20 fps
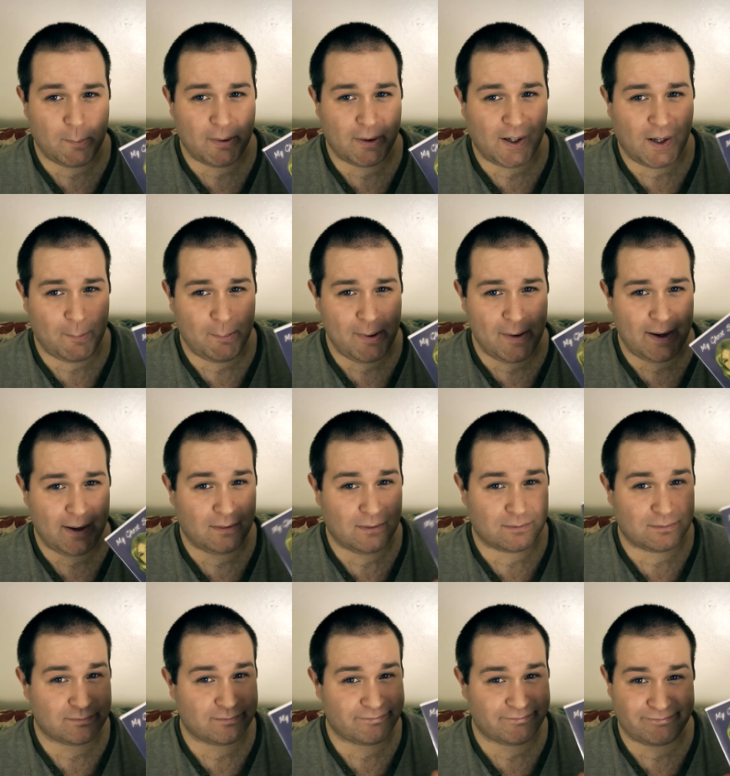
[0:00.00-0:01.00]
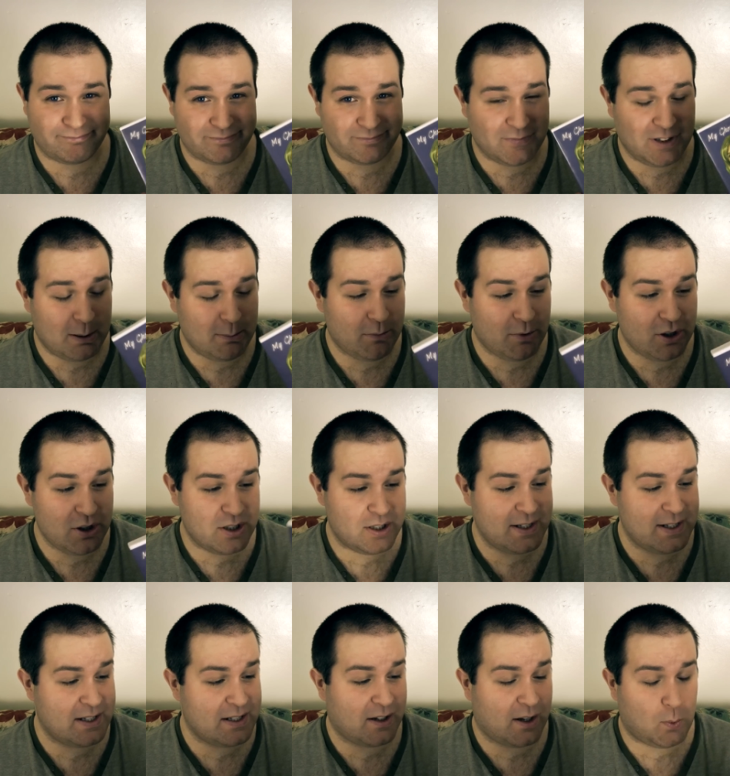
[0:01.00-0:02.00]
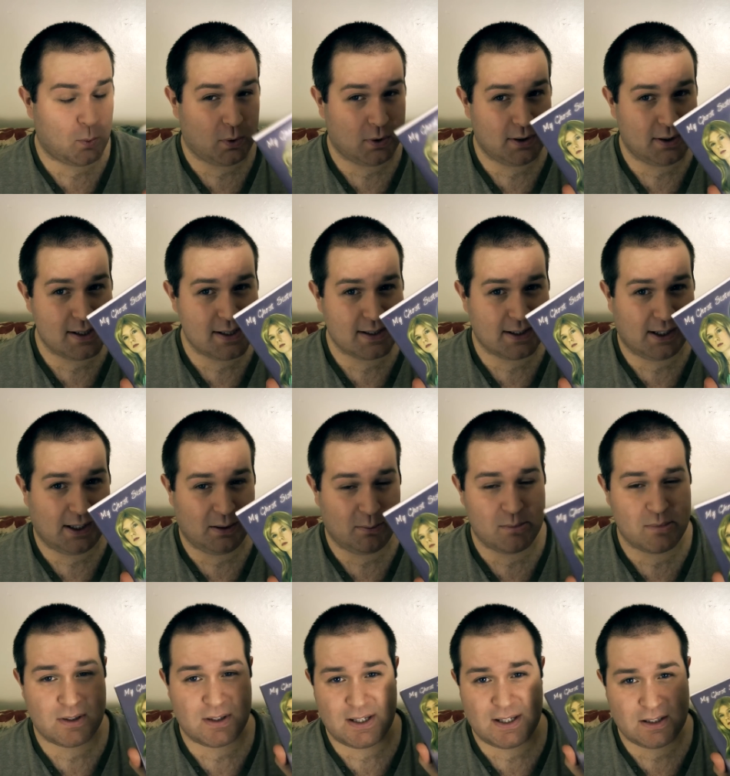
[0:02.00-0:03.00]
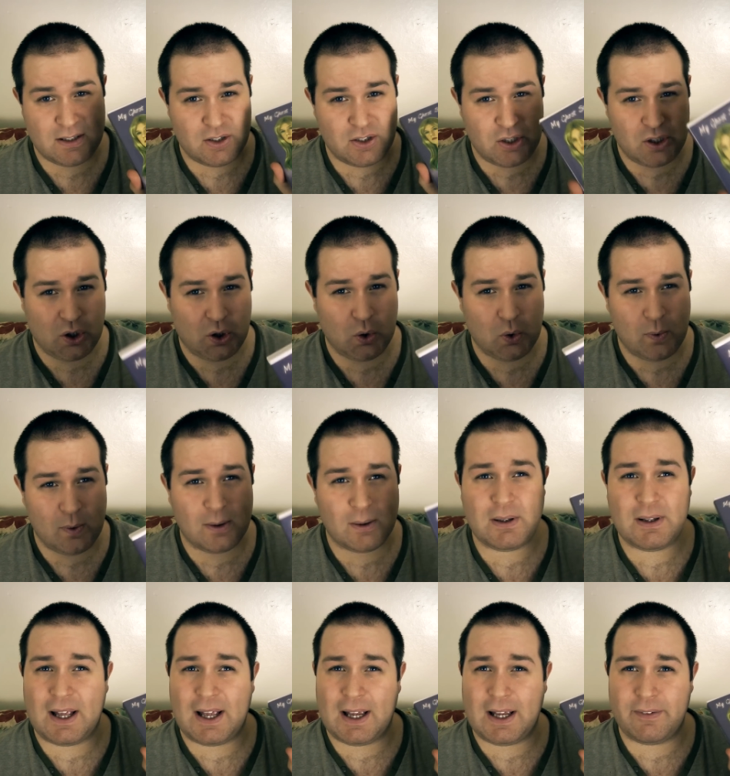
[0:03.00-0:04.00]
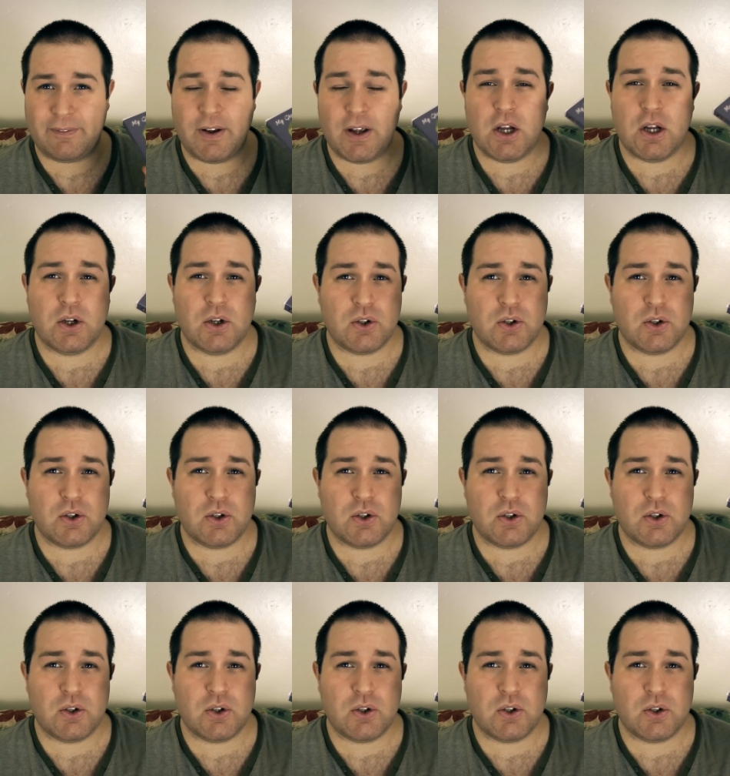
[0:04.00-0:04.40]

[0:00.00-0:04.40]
up a copy, not much, this has got one disc in, season 2 it'll have